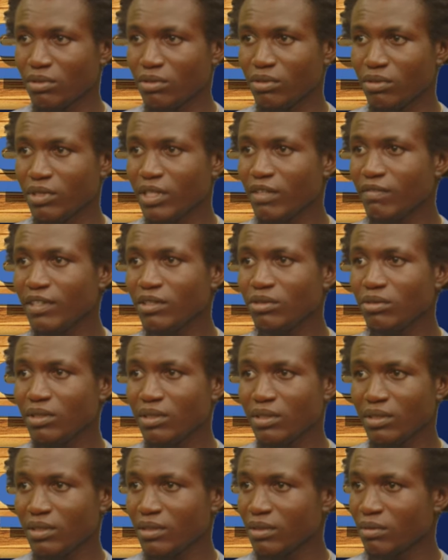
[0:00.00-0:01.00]
You never knew
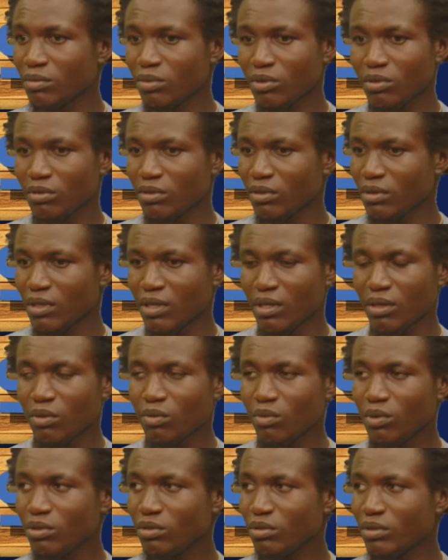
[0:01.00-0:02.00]
anything, but
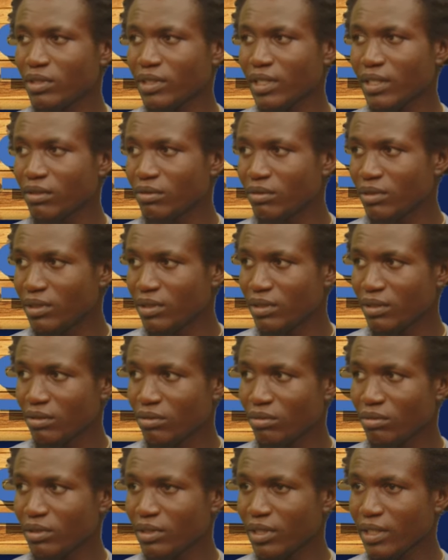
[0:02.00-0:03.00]
when you start reading,
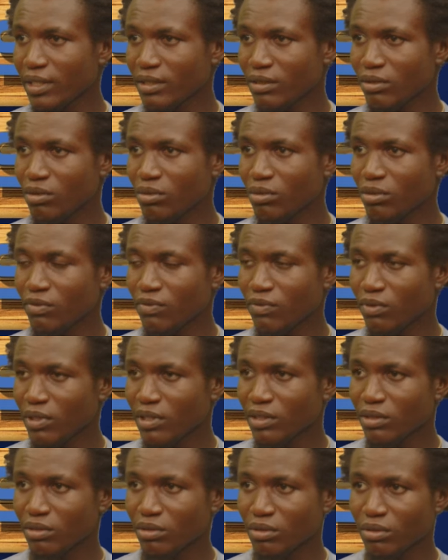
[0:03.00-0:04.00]
you start going for
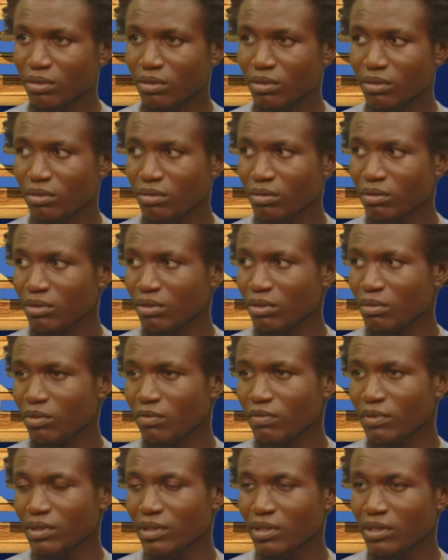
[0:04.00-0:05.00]
lectures, doing some
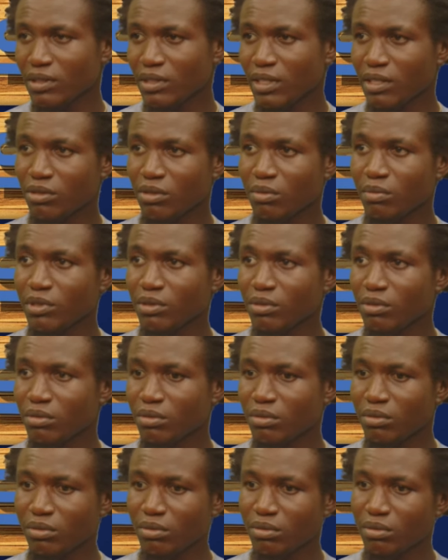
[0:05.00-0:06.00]
of the things that you're meant to
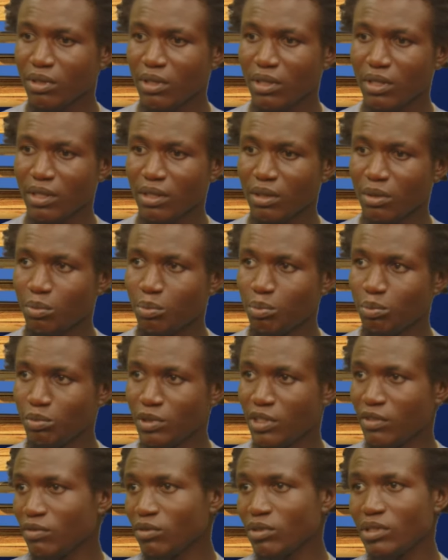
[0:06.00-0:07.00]
do,
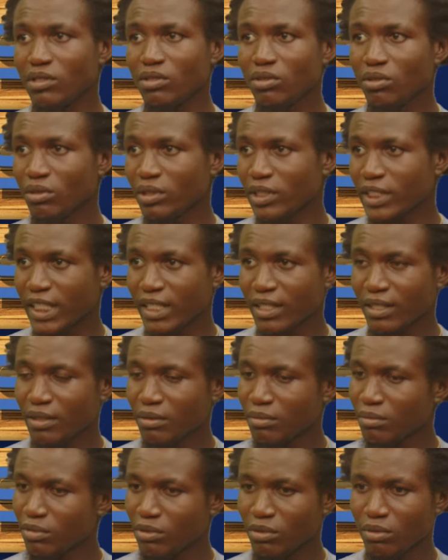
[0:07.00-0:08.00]
devoting your
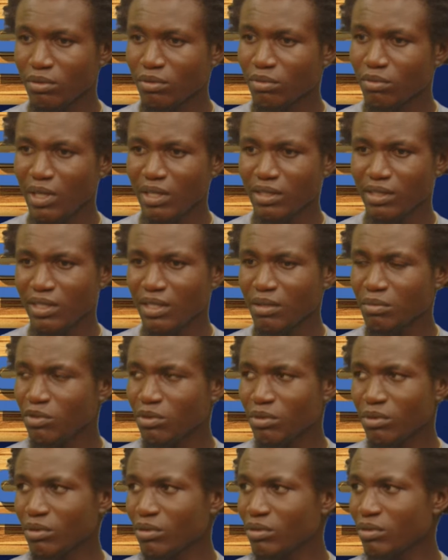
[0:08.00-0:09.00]
time. So as time
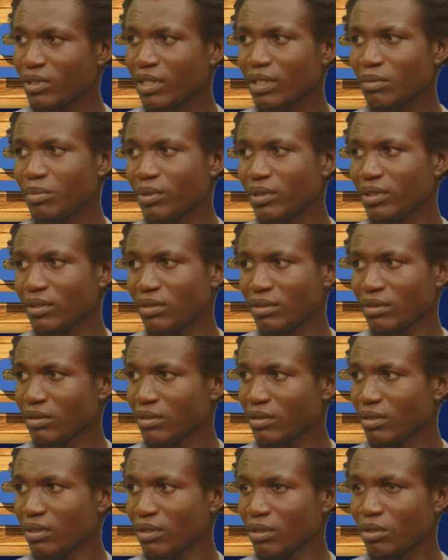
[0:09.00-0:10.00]
goes on, you get better.
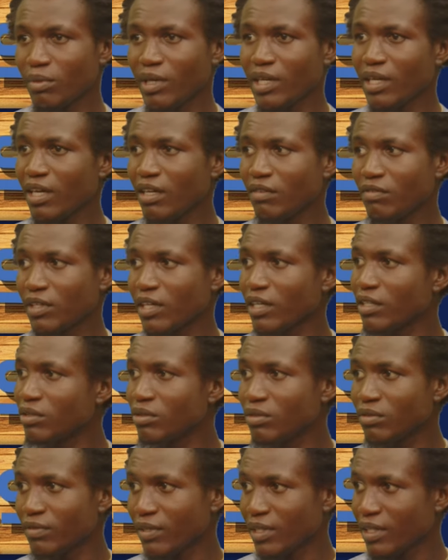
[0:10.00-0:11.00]
So you might have
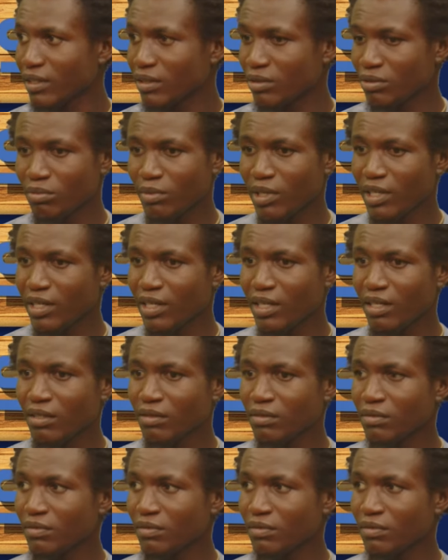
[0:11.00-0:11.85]
carryovers, you might have,